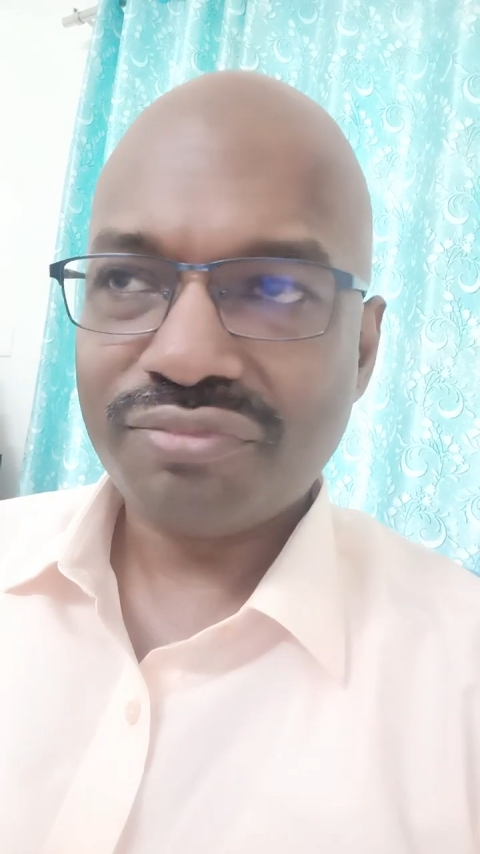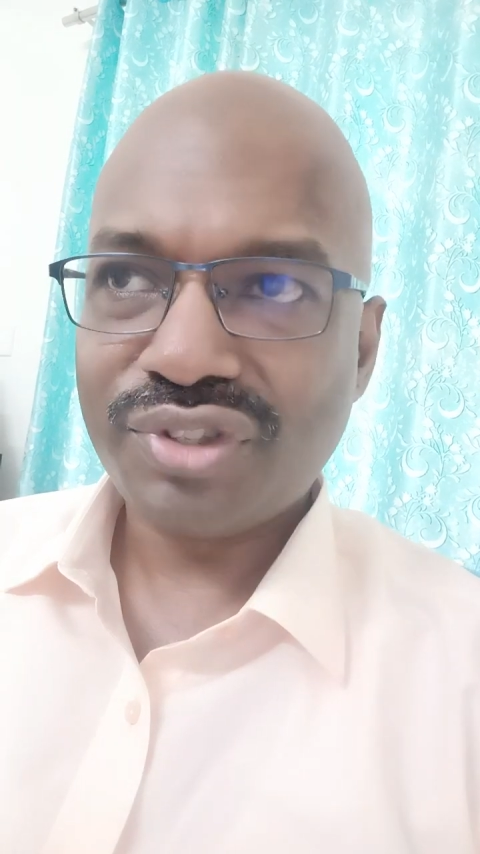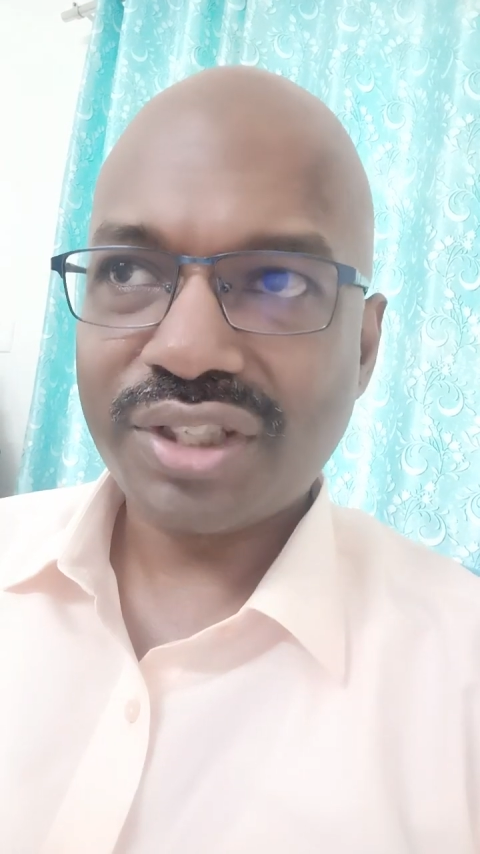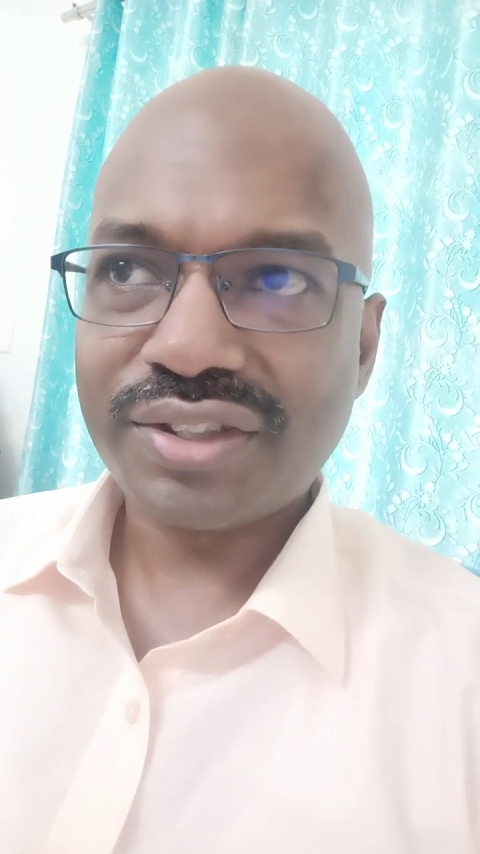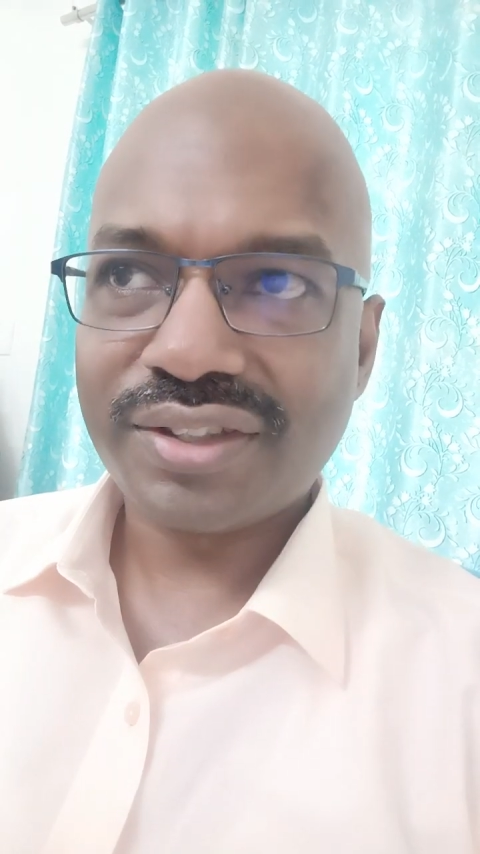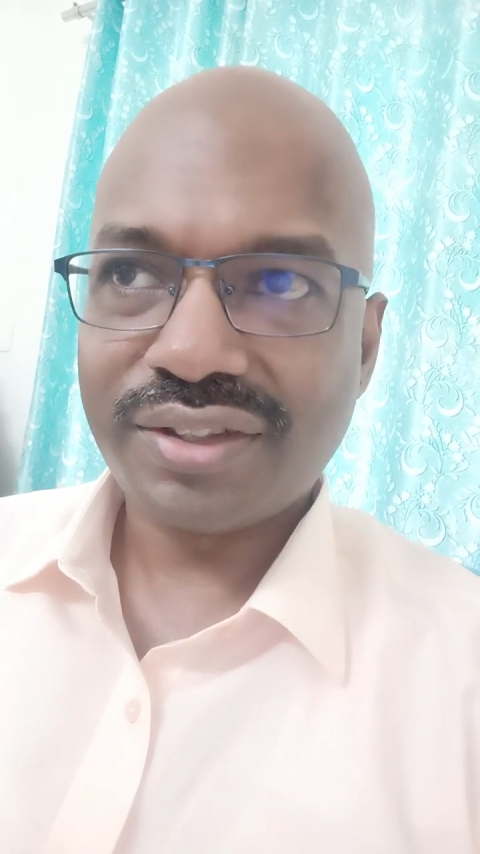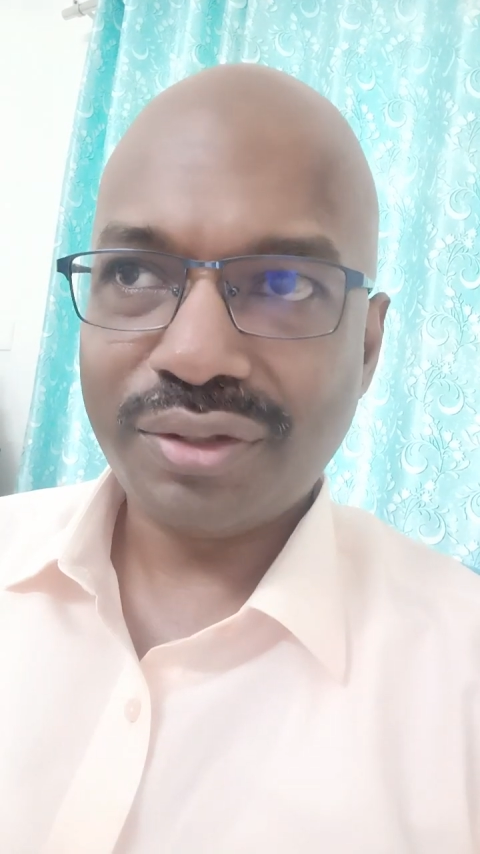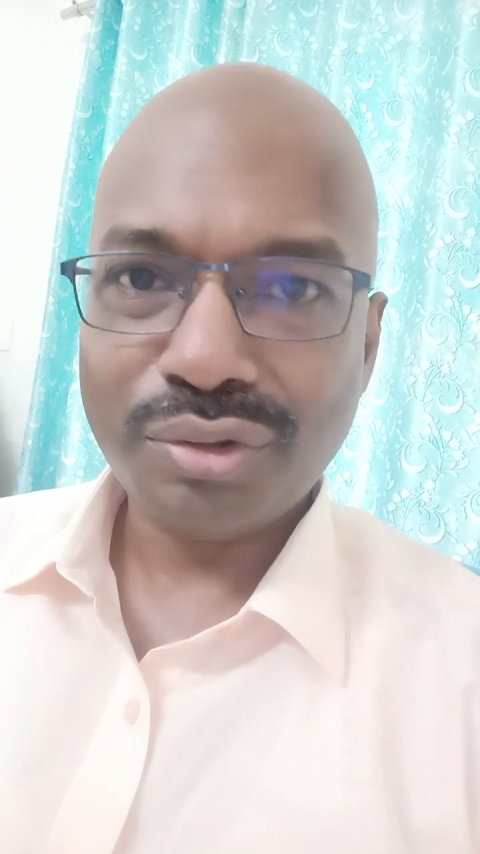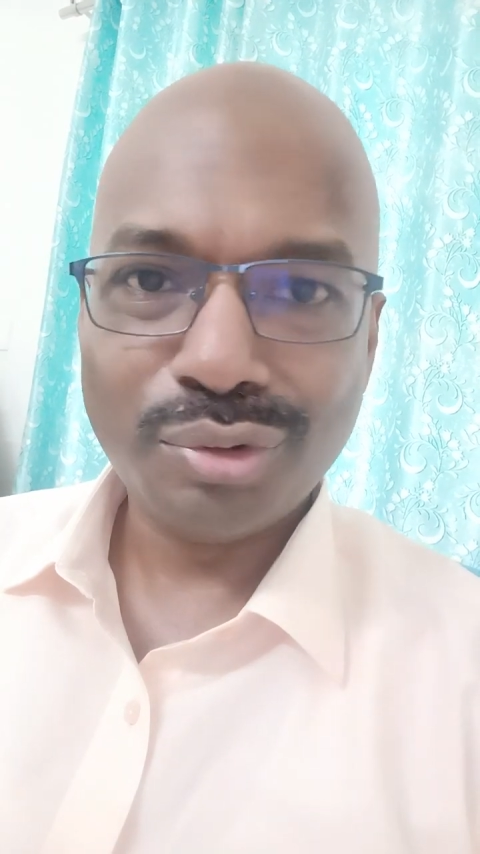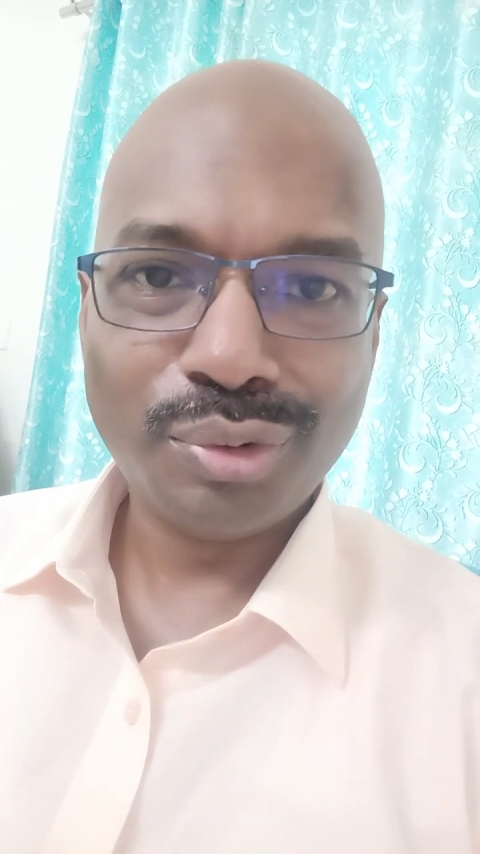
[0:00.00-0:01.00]
Just
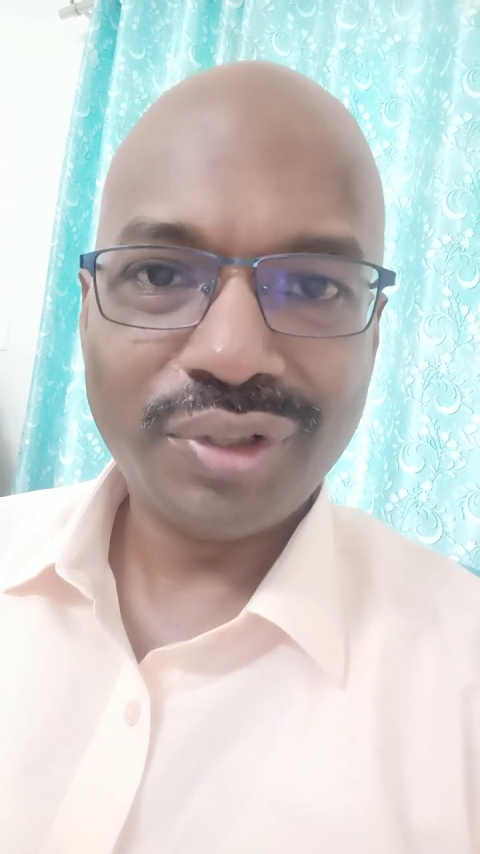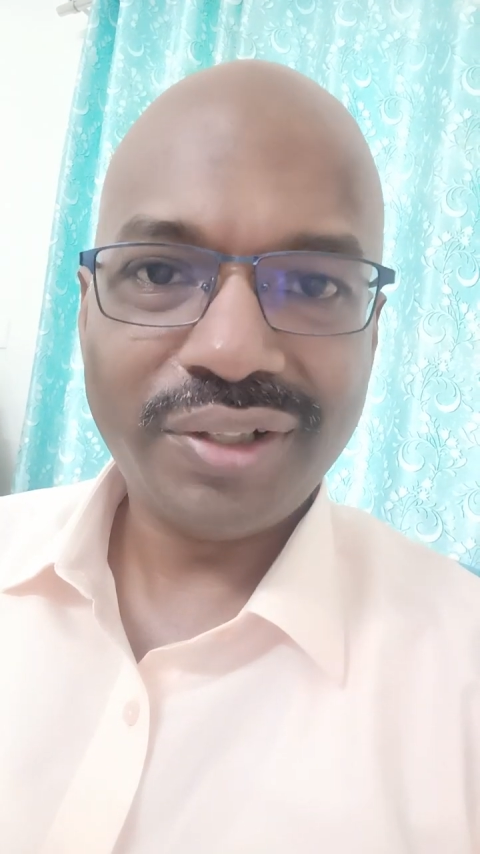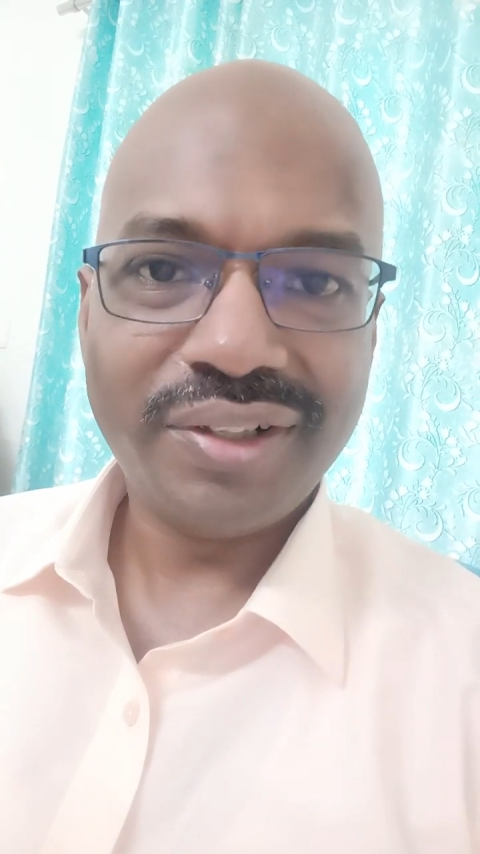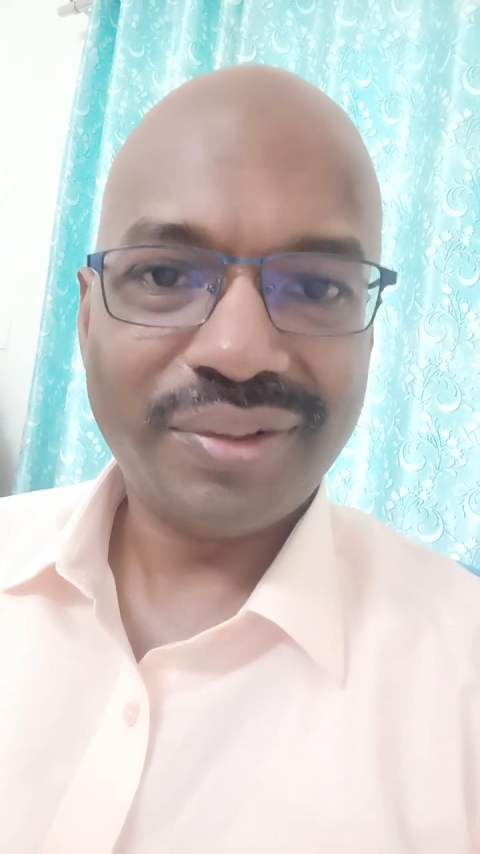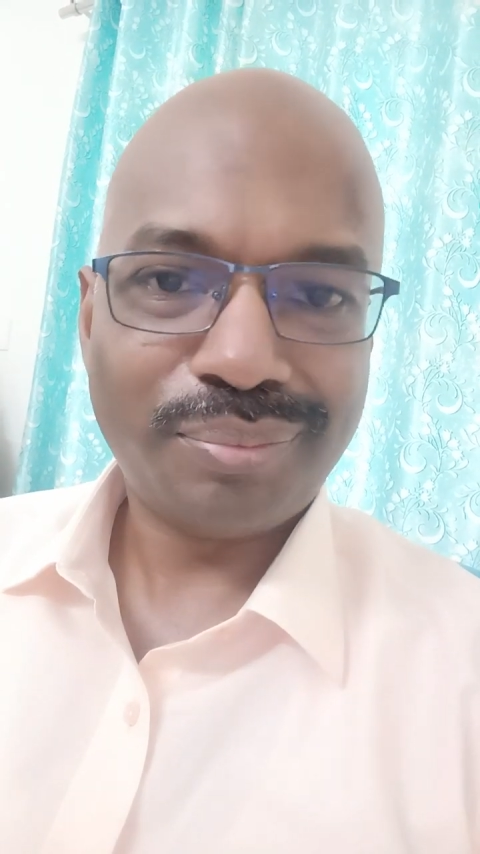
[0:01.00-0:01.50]
Google